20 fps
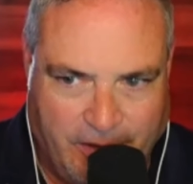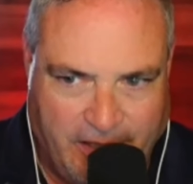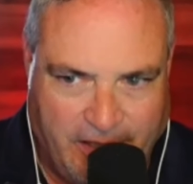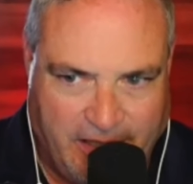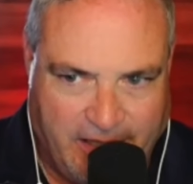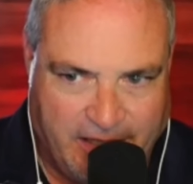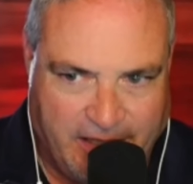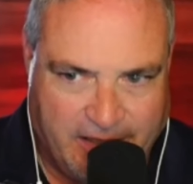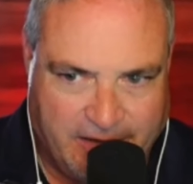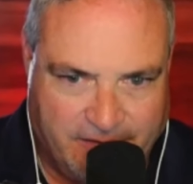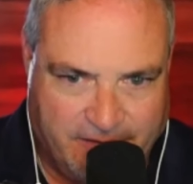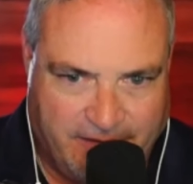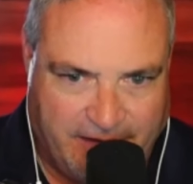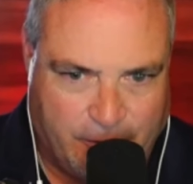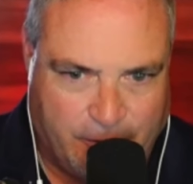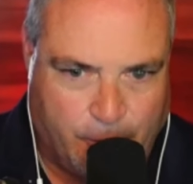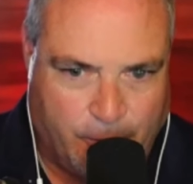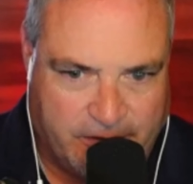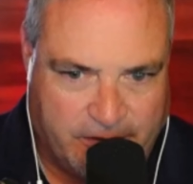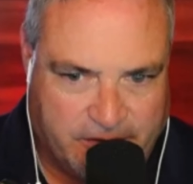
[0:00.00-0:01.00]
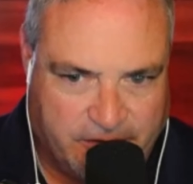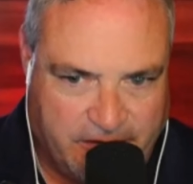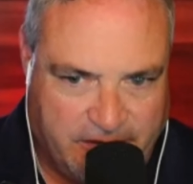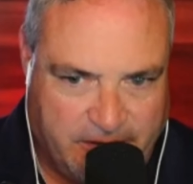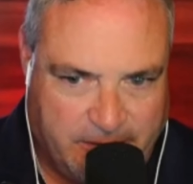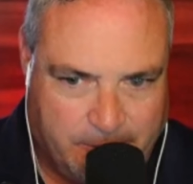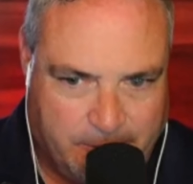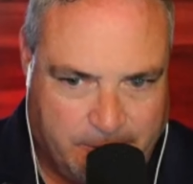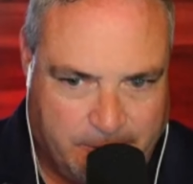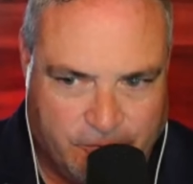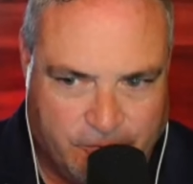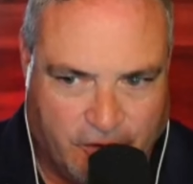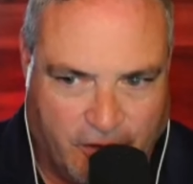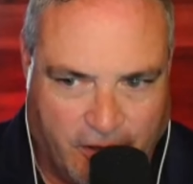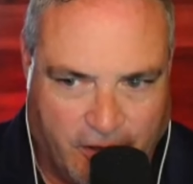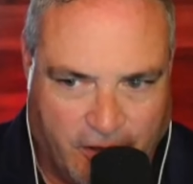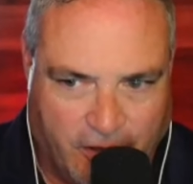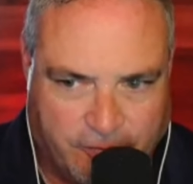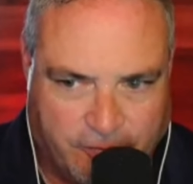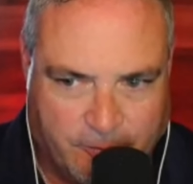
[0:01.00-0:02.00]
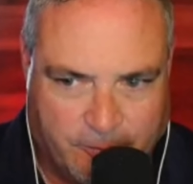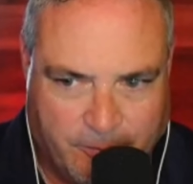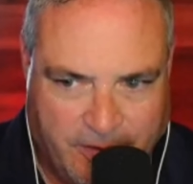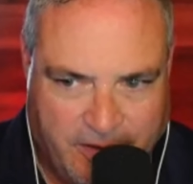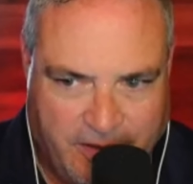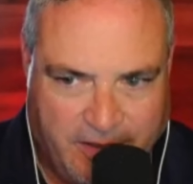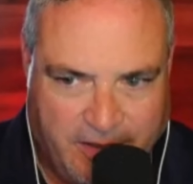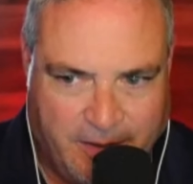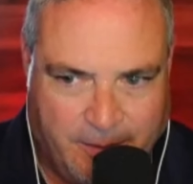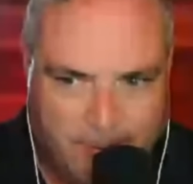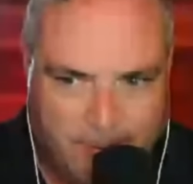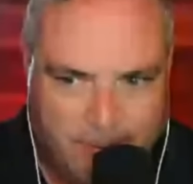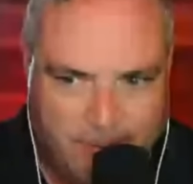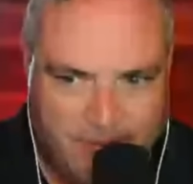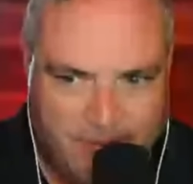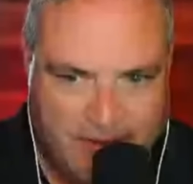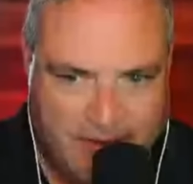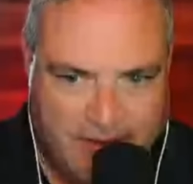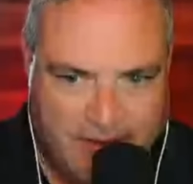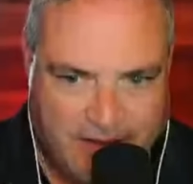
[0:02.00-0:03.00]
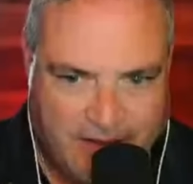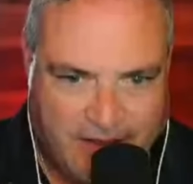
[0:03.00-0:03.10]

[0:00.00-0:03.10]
and they quickly moved off from him.